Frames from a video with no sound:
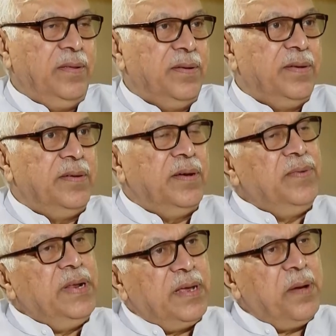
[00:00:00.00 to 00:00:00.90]
So,
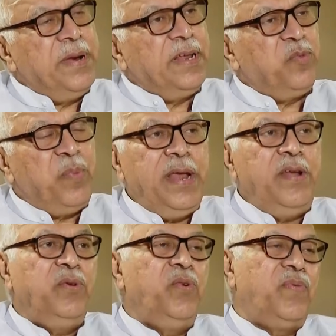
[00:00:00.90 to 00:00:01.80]
we'll come and explain
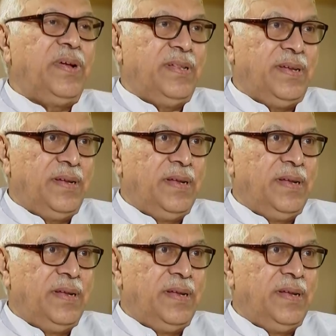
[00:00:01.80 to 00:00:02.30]
to you further.